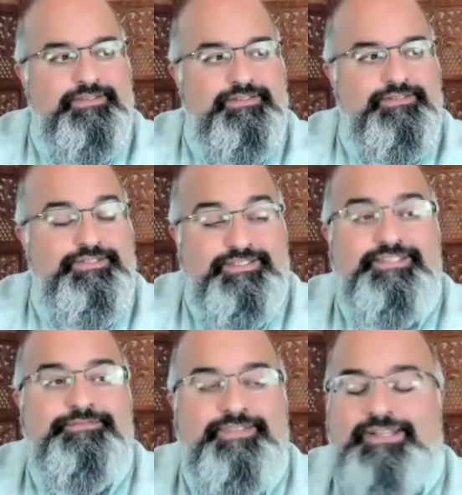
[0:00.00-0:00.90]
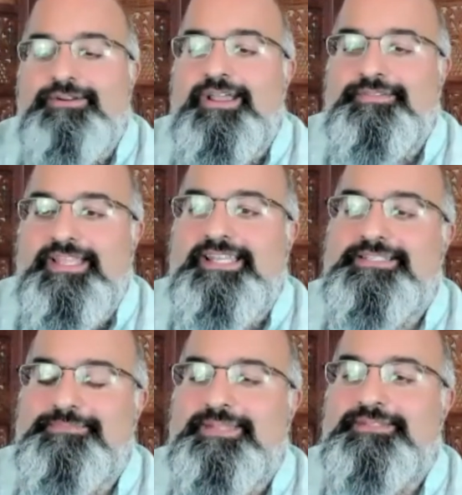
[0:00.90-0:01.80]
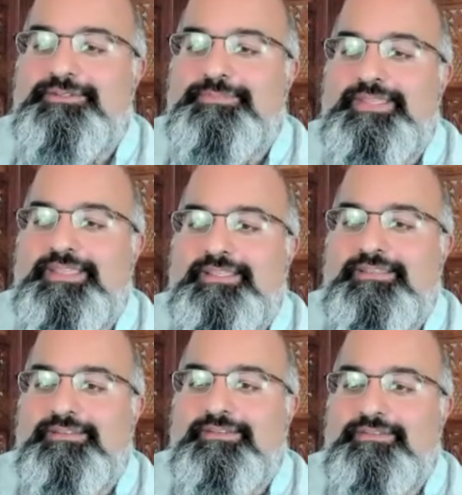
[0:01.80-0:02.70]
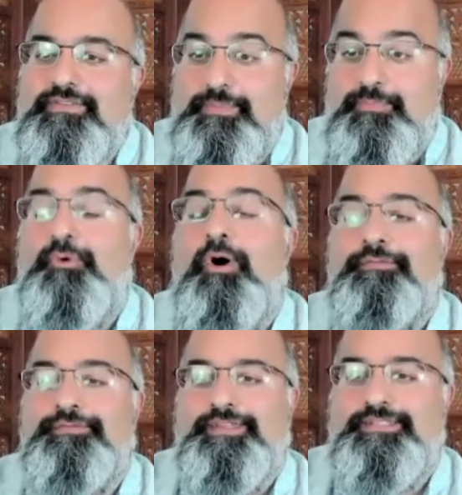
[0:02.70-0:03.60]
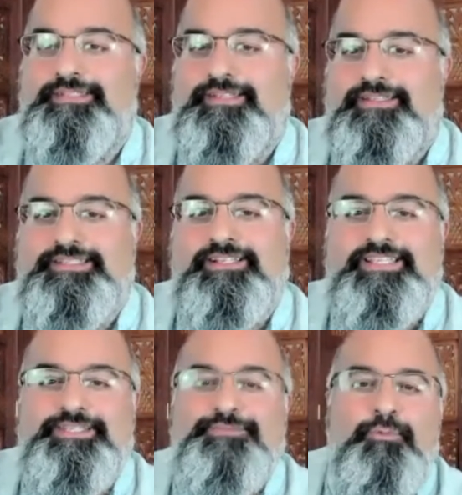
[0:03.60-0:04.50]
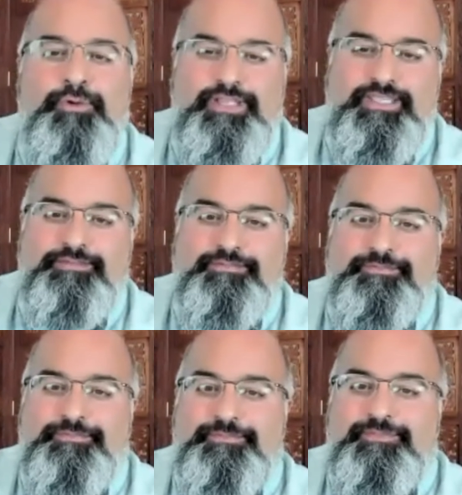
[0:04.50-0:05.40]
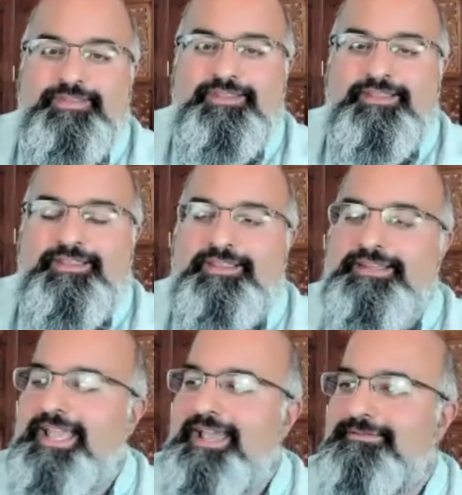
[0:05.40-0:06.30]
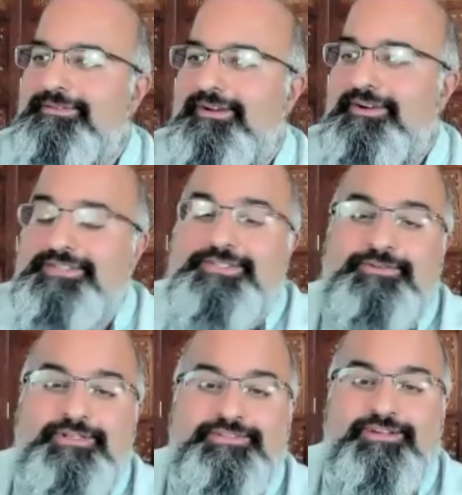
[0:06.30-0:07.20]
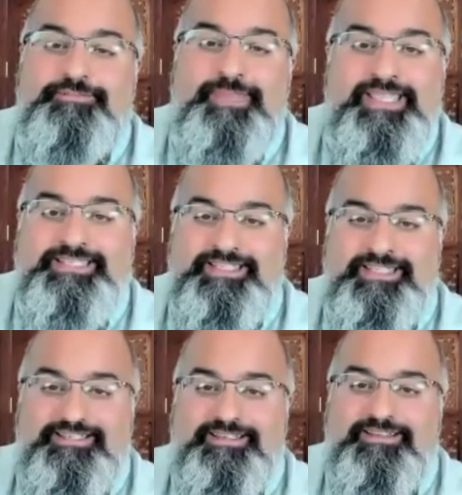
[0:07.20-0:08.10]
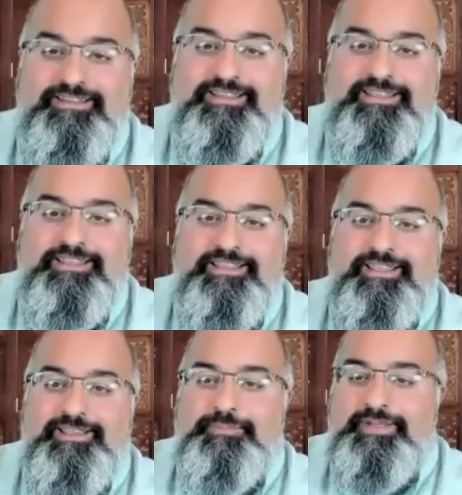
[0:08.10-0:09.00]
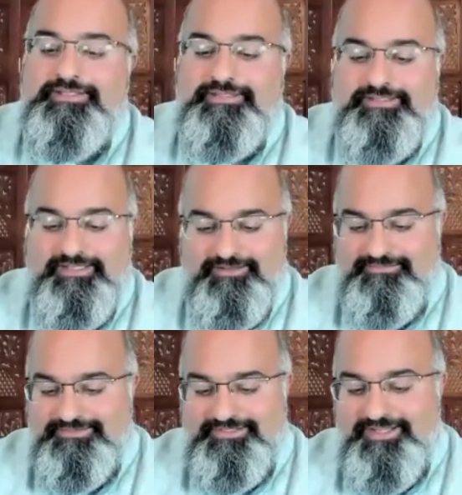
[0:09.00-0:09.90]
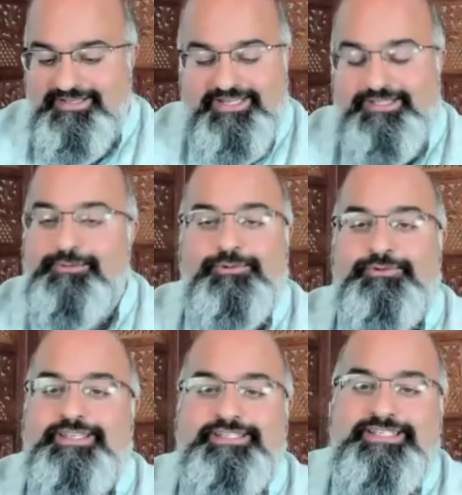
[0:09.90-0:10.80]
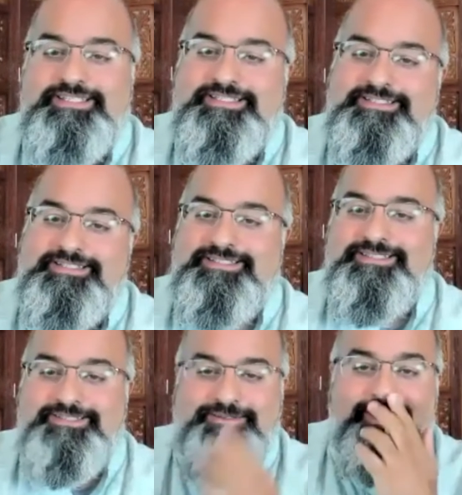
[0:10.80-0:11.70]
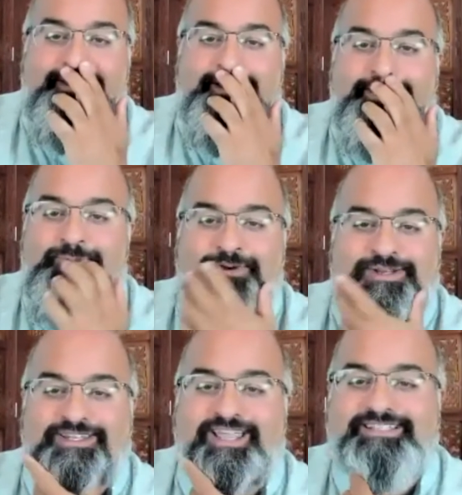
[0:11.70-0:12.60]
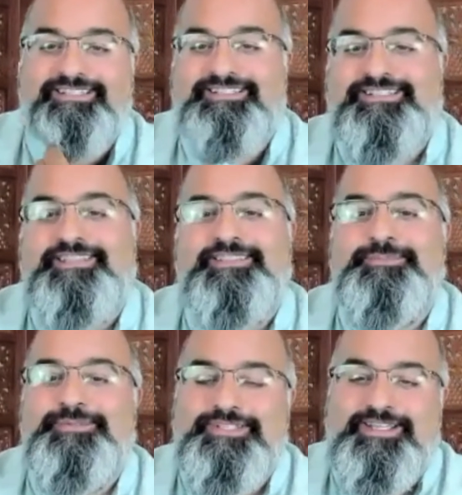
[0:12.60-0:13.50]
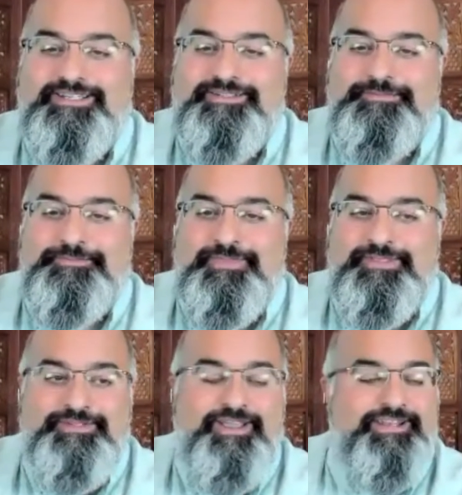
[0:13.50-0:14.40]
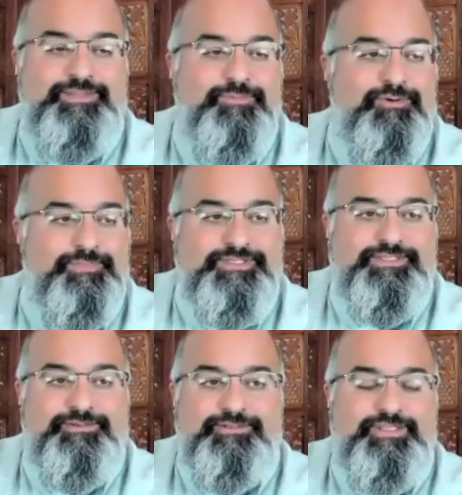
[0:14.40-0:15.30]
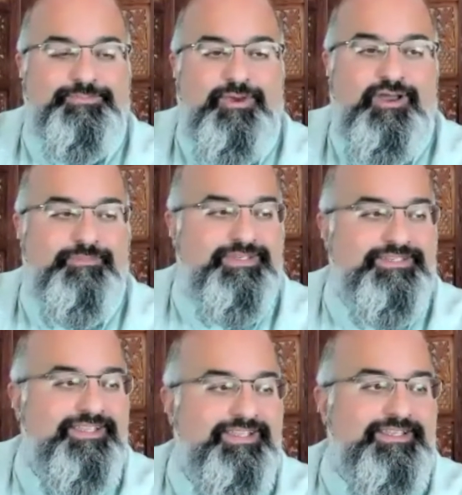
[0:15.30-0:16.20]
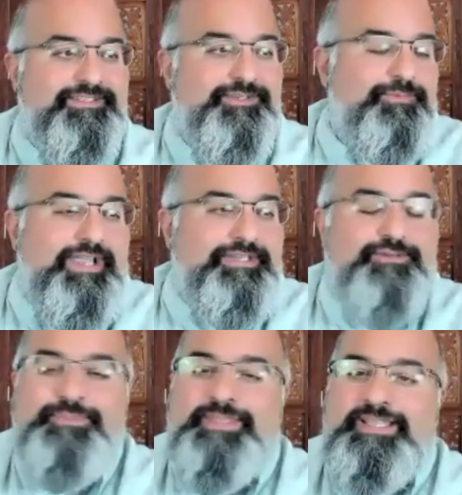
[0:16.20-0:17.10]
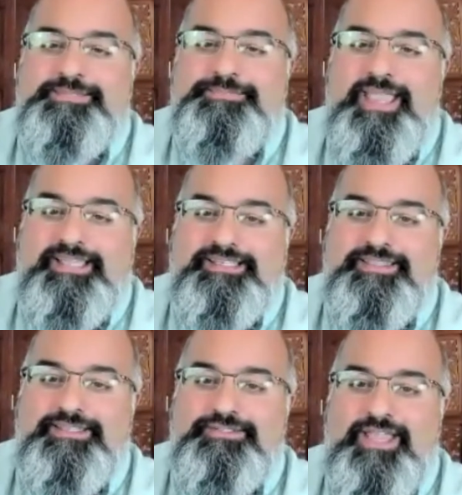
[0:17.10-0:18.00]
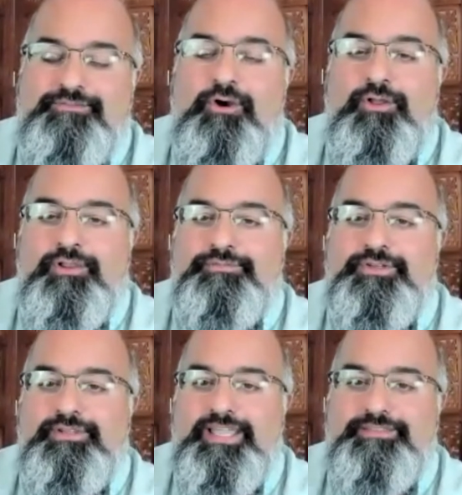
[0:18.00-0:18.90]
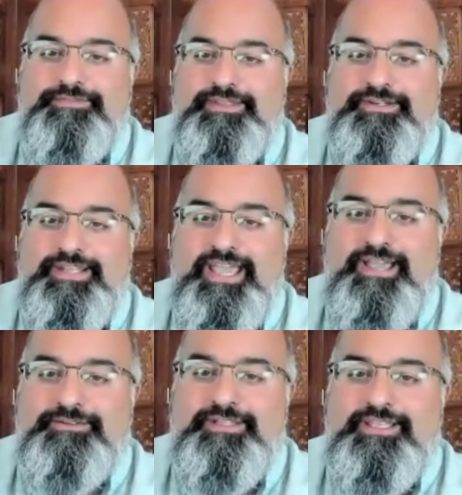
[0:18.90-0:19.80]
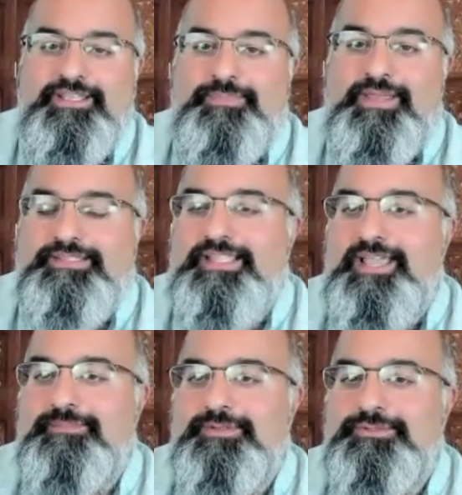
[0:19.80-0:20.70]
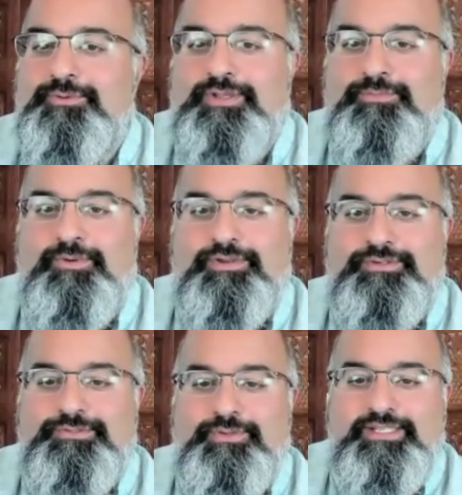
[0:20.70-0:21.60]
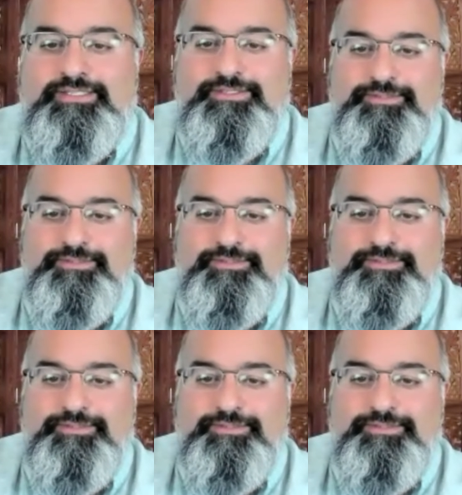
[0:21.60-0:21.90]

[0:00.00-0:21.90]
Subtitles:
doesn't figure out that he's meant to be the prophet until he's 40. Now, our students are amazing, but you're not any cooler than Jesus. You're not any more enlightened than the Buddha. You're not any more mystical than Muhammad. So why should we expect that you have all of your life figured out by the time you're 21 or 22?